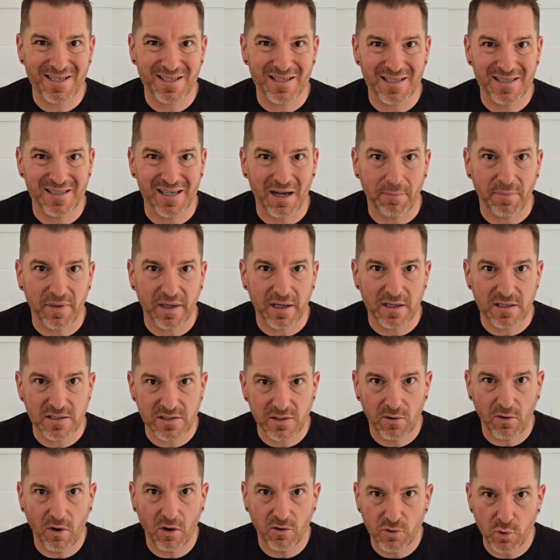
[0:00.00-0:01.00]
to something?
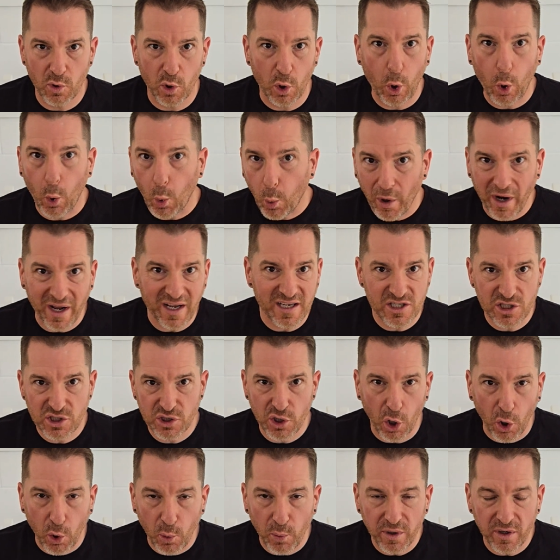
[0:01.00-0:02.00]
So I'll do a quick
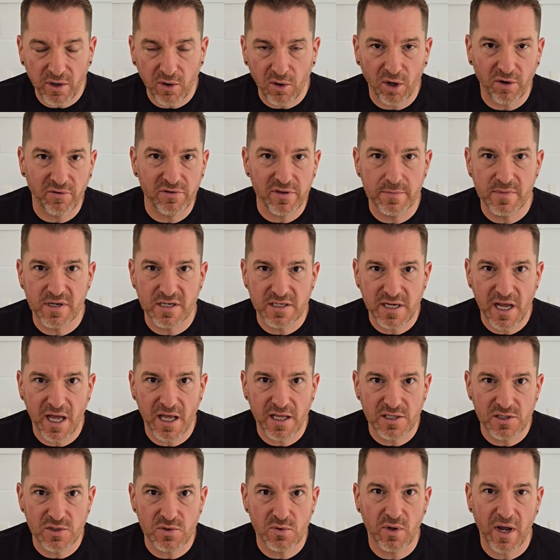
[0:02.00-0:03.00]
show reel of them
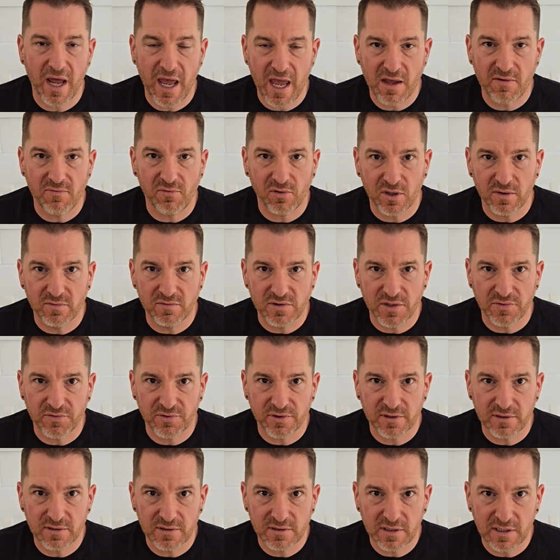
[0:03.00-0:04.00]
attached to a handful of
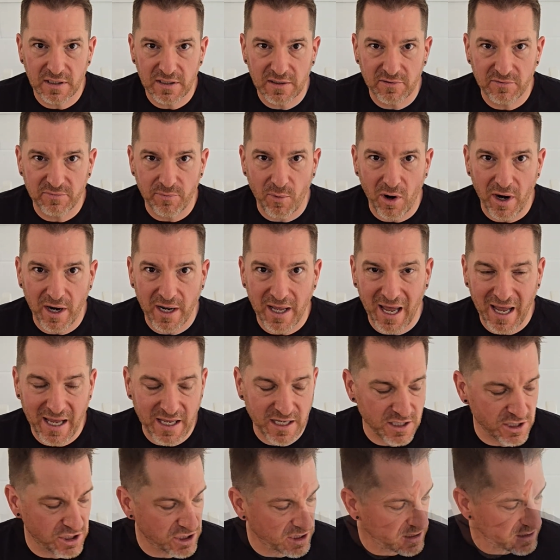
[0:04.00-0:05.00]
different of my
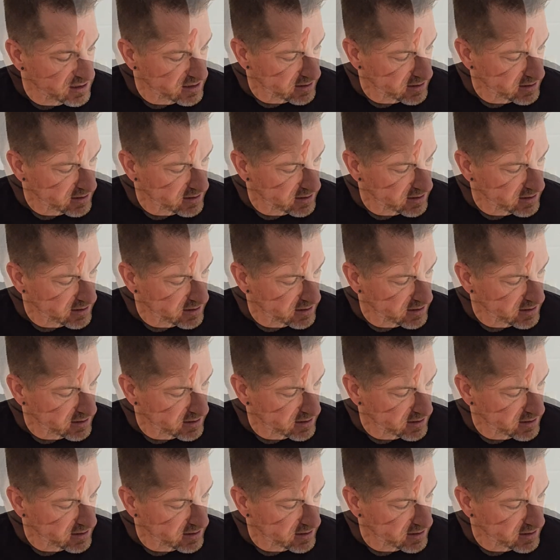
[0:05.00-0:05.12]
AEGs.